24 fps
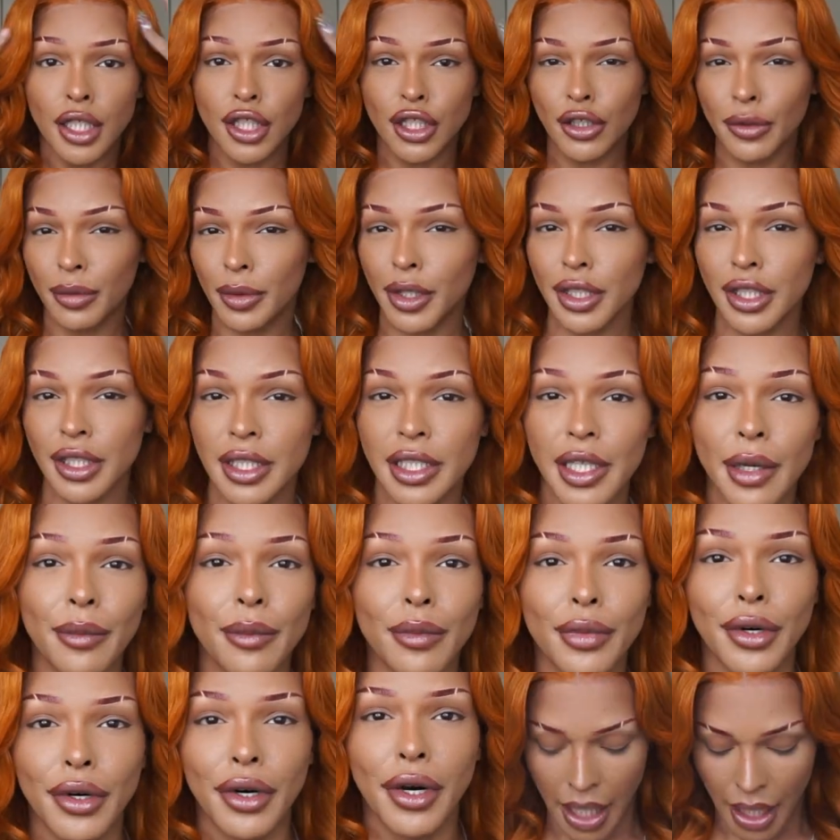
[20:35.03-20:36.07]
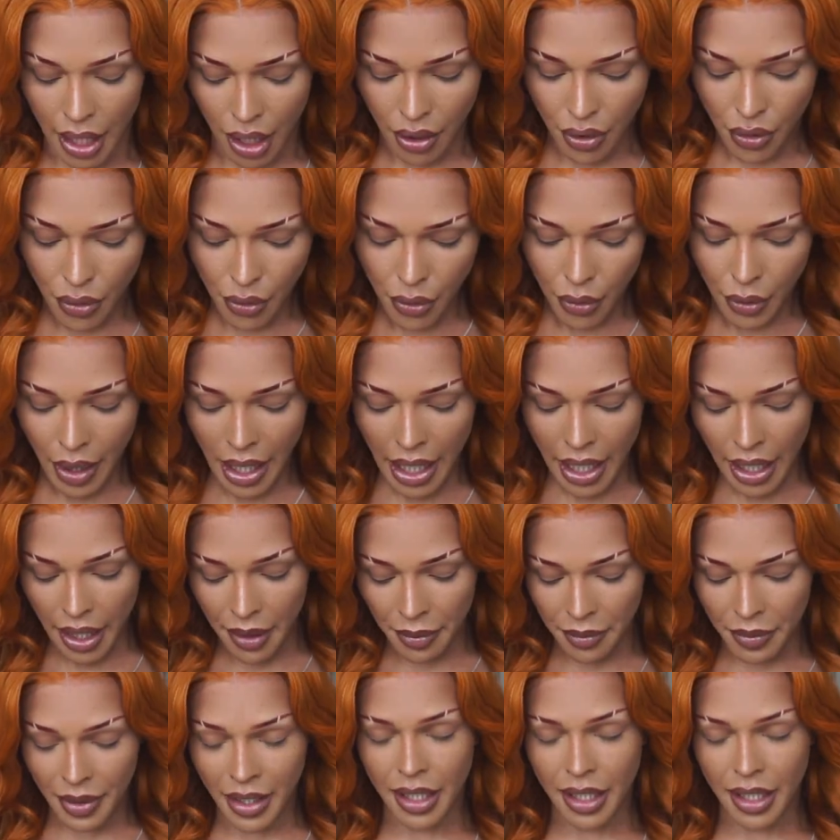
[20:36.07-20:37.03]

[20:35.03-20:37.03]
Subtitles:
super simple and quick.